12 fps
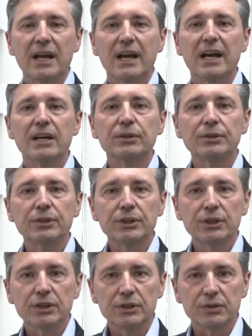how to
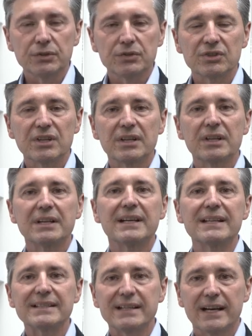use the
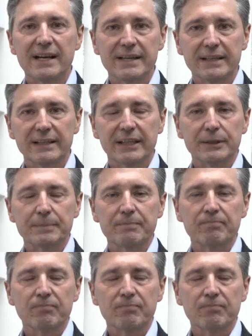lazy eye again.